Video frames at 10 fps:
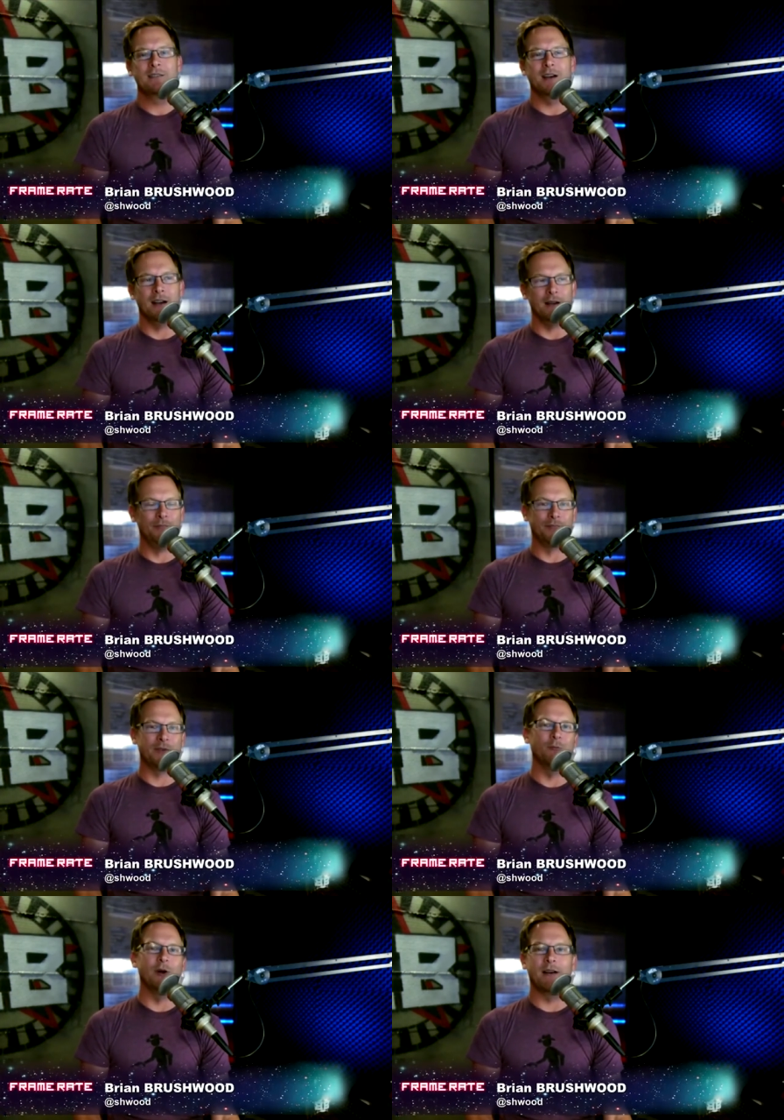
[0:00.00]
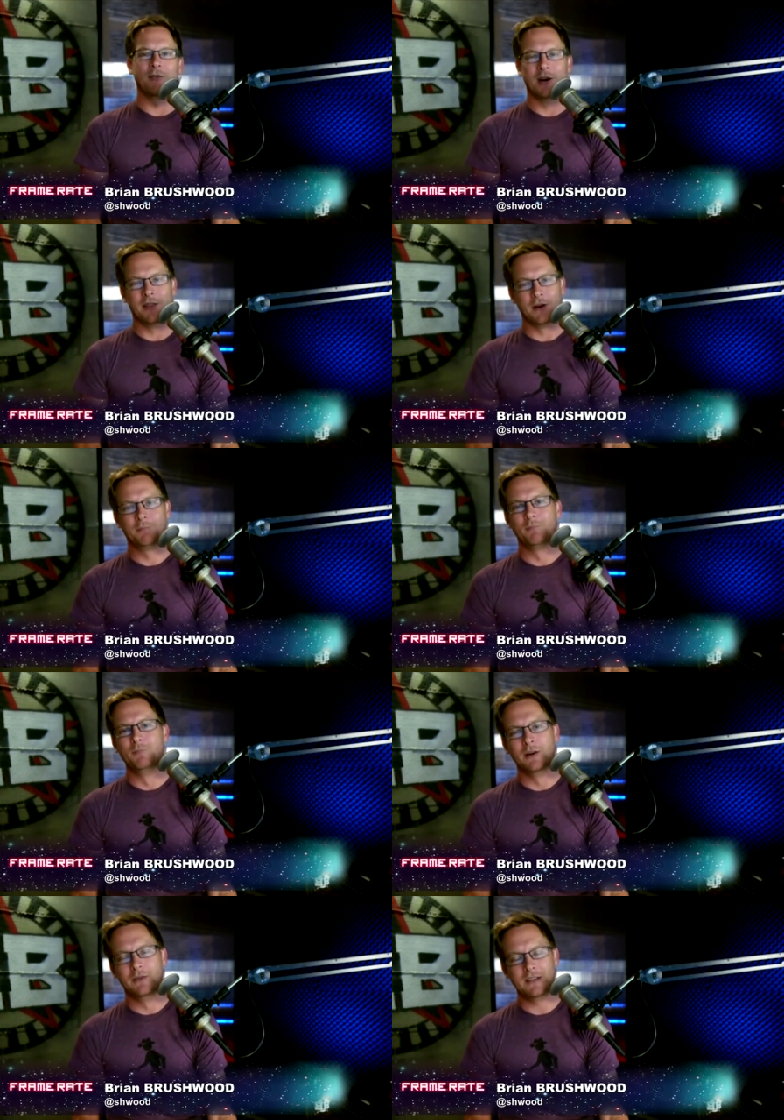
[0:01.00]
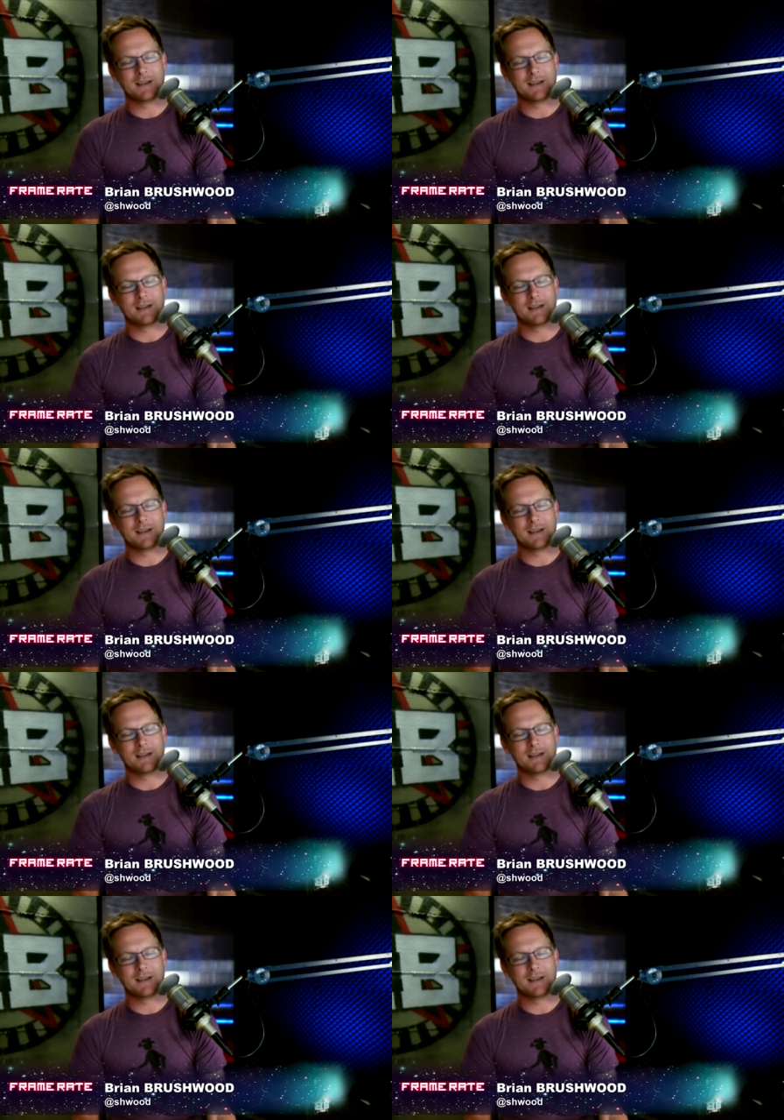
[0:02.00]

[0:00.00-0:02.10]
uh, whatever other movie.